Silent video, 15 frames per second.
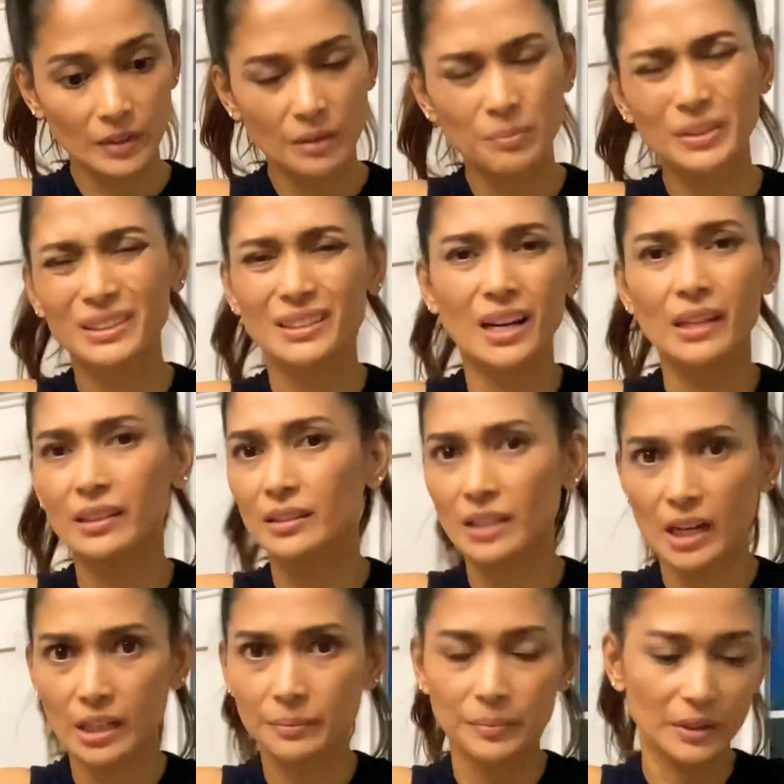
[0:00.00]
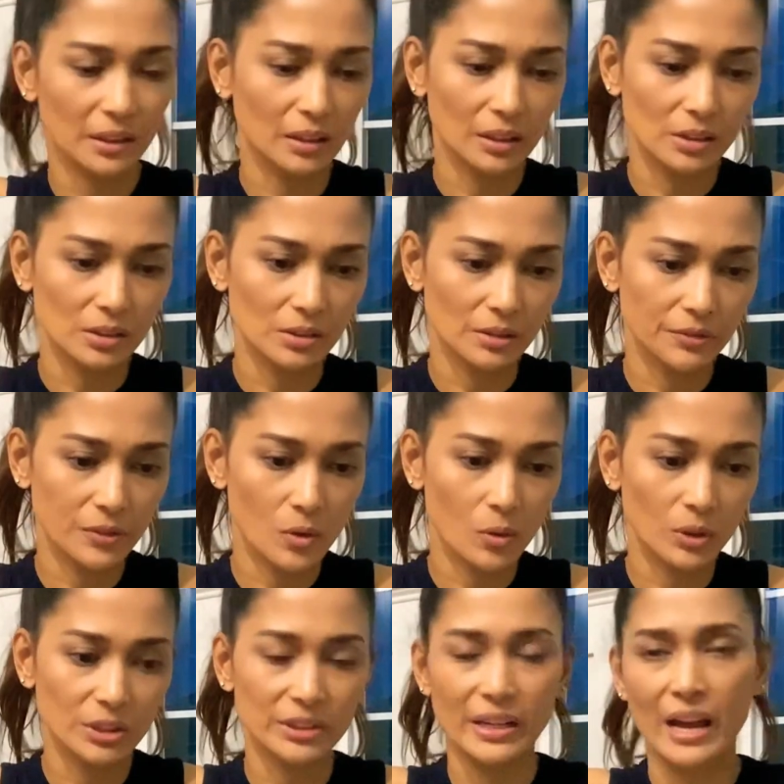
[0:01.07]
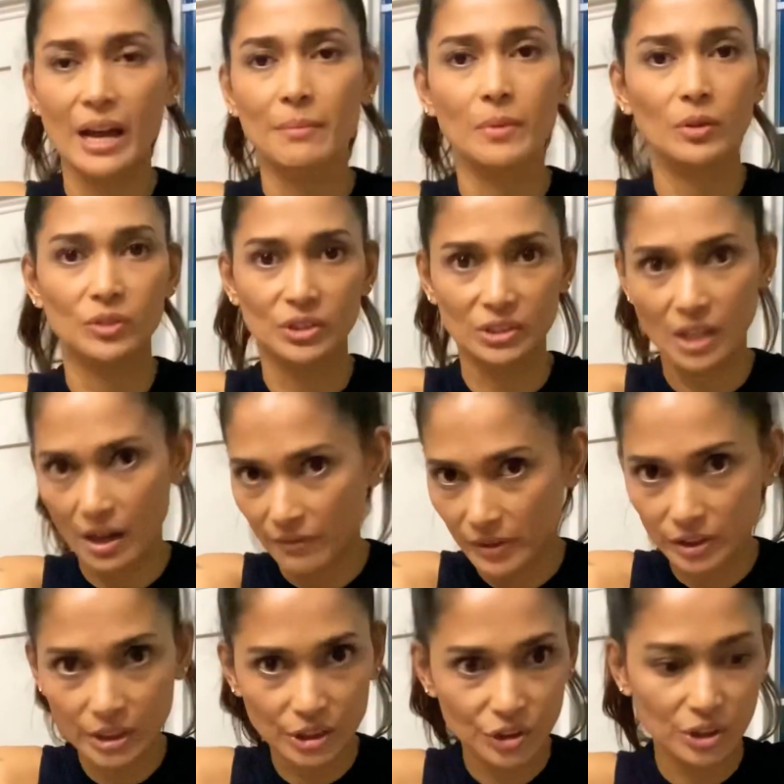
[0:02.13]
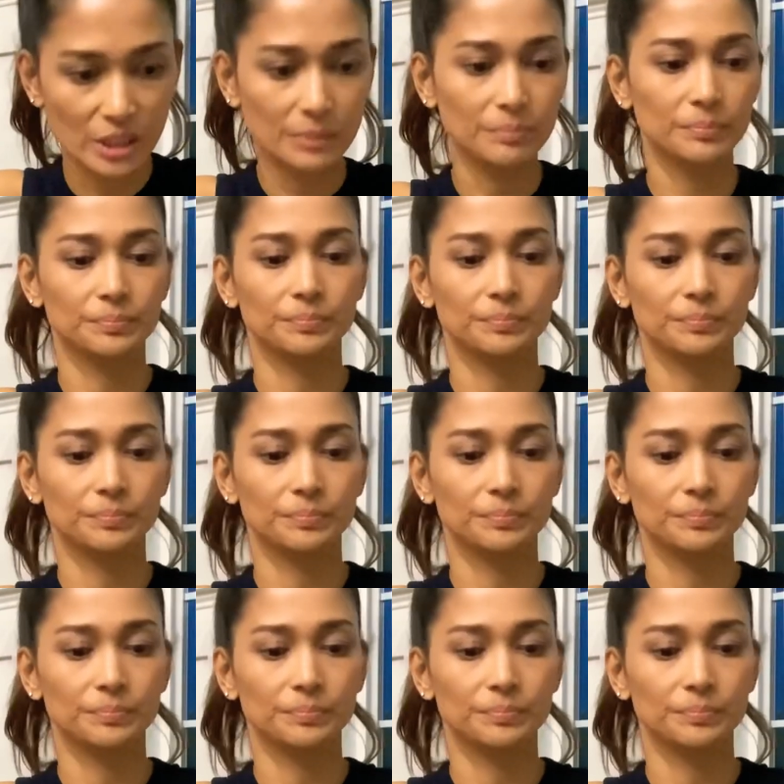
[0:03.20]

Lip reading: but not a lot because, of course, the ammo is not very cheap.